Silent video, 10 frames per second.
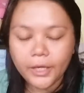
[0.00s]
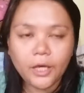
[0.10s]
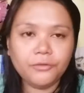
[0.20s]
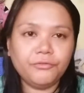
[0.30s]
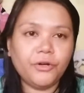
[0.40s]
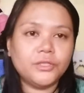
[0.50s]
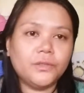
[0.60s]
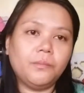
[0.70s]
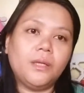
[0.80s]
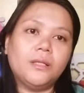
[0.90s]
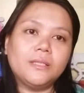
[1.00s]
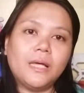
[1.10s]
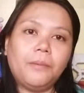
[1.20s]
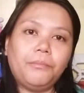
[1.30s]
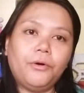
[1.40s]
I have also made a
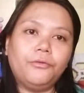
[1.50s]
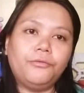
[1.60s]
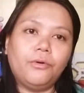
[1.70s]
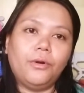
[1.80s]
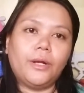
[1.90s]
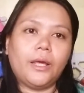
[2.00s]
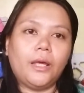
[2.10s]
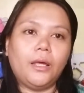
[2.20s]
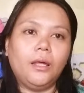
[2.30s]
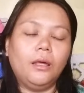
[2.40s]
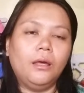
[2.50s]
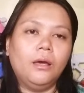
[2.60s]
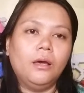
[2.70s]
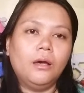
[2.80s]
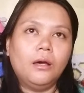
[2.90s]
sample for a
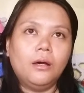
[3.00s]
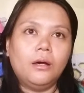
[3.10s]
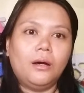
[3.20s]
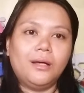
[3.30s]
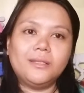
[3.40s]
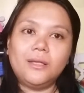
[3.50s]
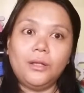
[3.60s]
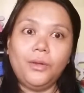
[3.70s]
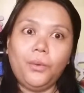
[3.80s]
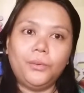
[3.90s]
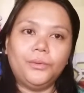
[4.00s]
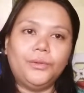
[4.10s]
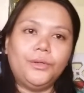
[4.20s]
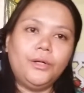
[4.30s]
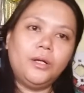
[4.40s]
cell
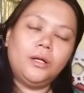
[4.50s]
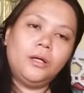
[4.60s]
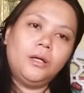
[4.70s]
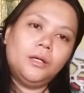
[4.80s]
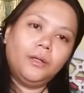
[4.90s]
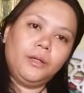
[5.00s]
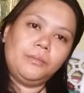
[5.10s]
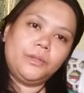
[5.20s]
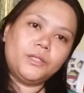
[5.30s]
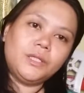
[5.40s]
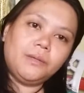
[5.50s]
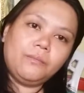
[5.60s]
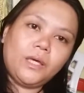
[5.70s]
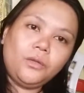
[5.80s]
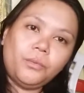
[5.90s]
holder, because I
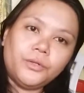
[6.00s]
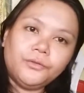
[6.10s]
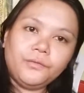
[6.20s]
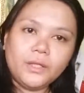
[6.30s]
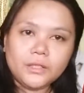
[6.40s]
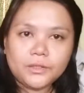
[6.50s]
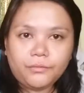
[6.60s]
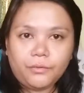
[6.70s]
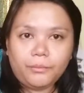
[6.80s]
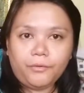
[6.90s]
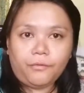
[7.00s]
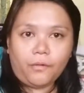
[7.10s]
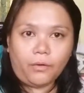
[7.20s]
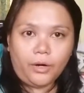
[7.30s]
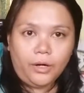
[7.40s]
made one of this from
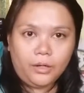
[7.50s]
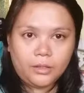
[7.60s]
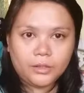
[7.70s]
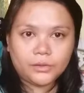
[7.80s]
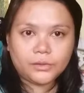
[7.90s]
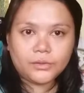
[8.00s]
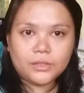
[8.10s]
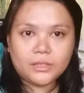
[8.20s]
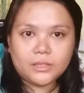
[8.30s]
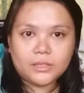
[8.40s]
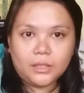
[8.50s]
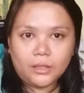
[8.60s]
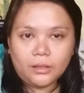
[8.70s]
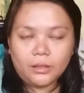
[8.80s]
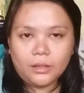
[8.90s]
before. So this is
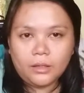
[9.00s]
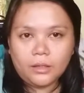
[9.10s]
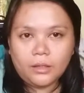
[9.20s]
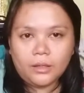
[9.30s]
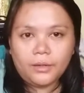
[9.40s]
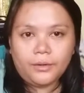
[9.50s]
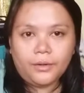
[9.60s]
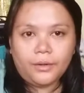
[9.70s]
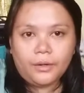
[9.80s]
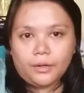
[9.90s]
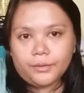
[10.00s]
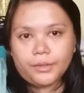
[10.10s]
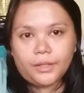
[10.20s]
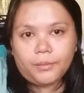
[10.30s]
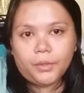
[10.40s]
it,
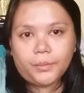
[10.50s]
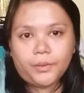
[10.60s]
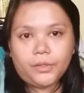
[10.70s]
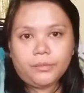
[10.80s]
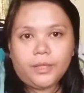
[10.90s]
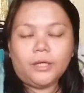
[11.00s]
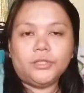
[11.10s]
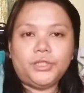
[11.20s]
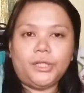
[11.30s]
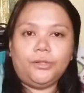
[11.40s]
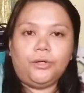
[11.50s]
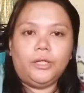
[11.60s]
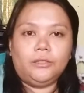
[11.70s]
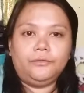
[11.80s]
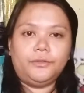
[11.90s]
and I'm hoping to make a
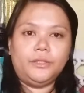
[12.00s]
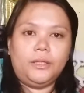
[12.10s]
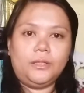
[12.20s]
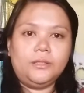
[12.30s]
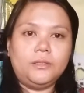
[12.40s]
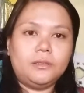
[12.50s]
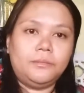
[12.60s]
tutorial for this.